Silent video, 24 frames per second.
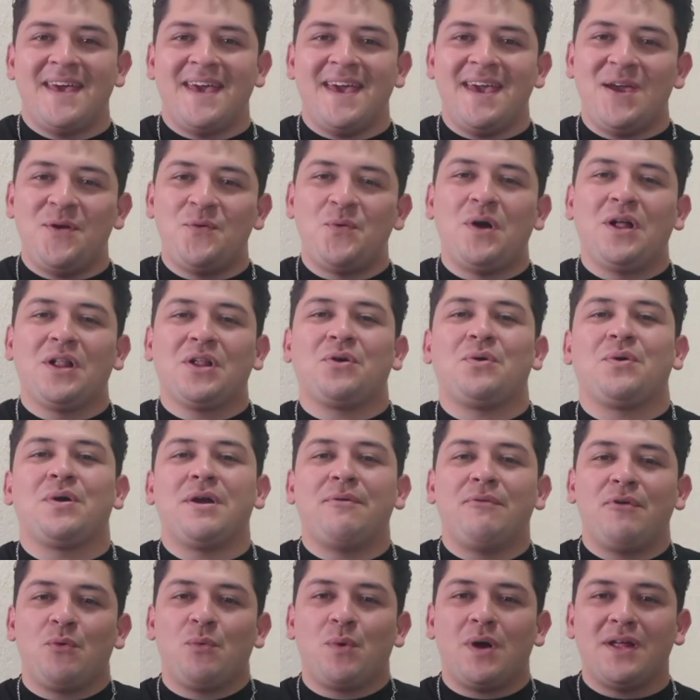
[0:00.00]
Hey, welcome
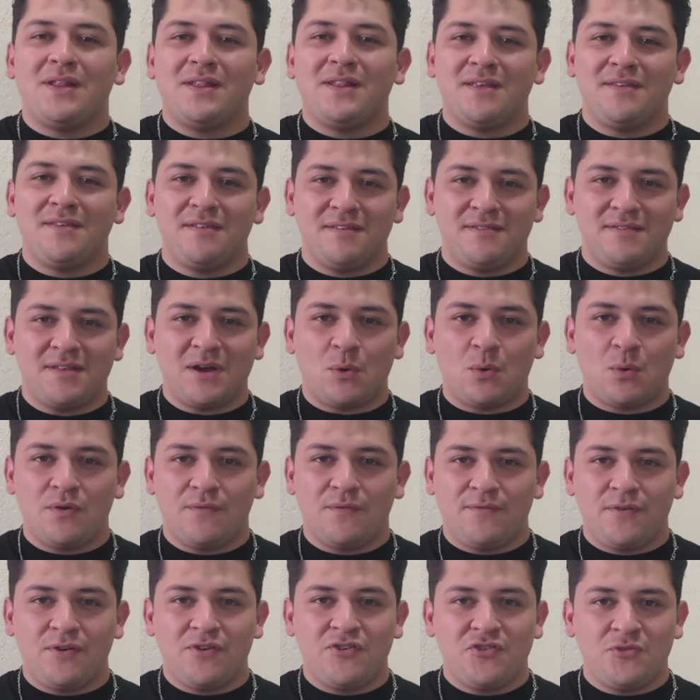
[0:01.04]
everyone. This is
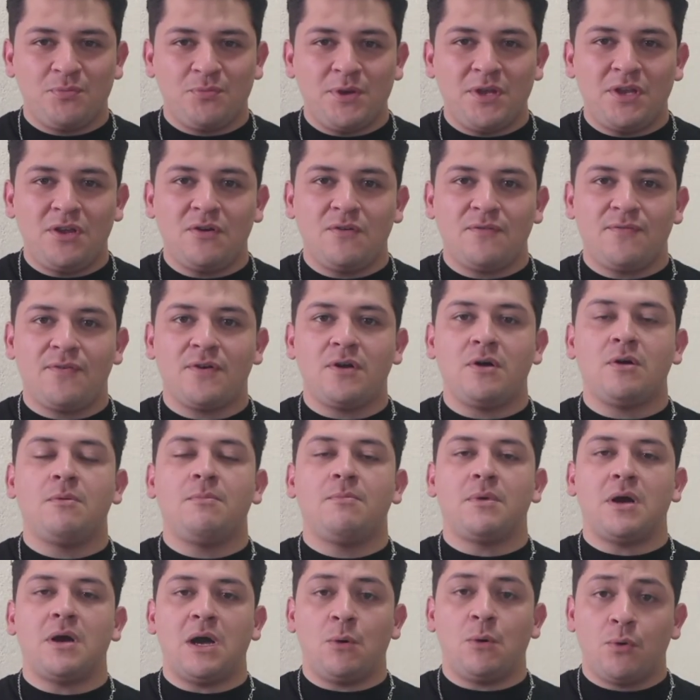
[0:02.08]
our first video
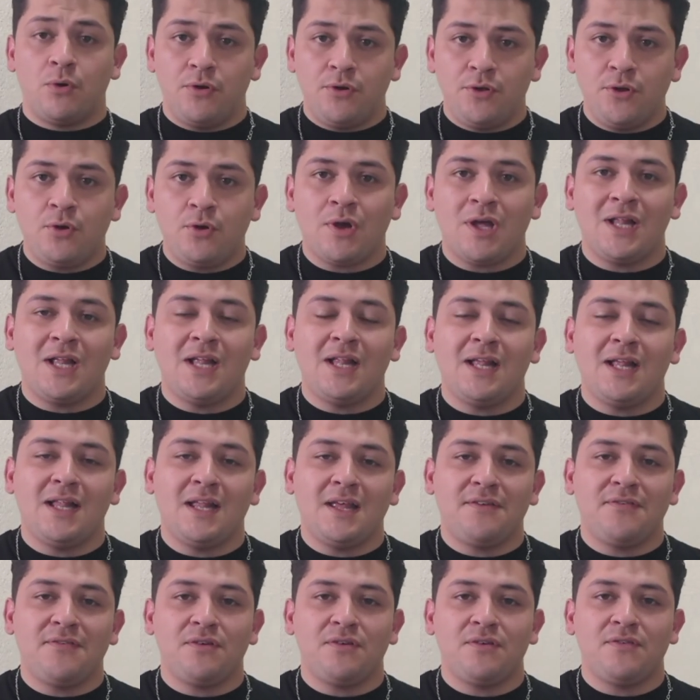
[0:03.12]
from our
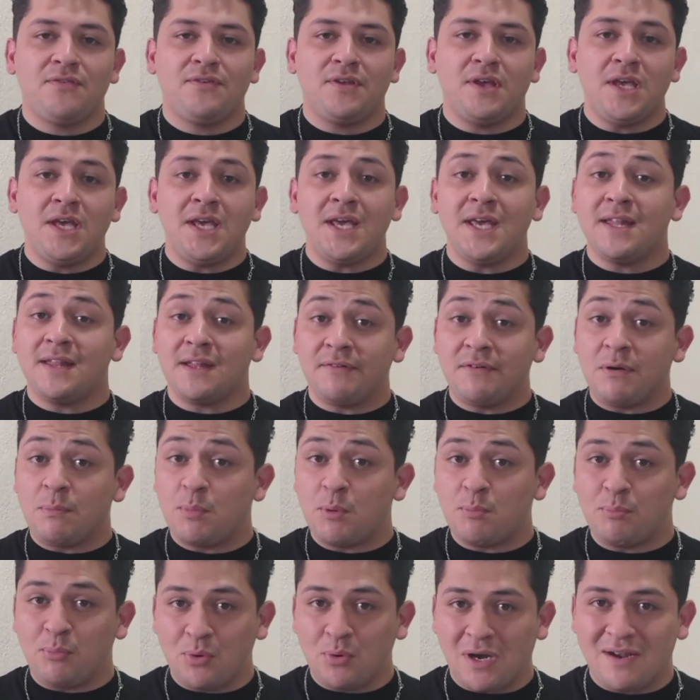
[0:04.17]
ukulele lessons in Guitarra
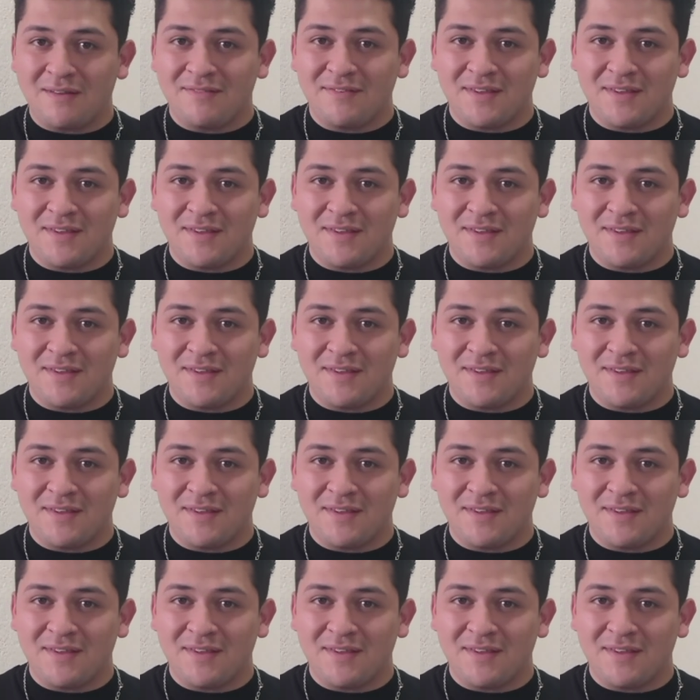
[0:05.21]
Popular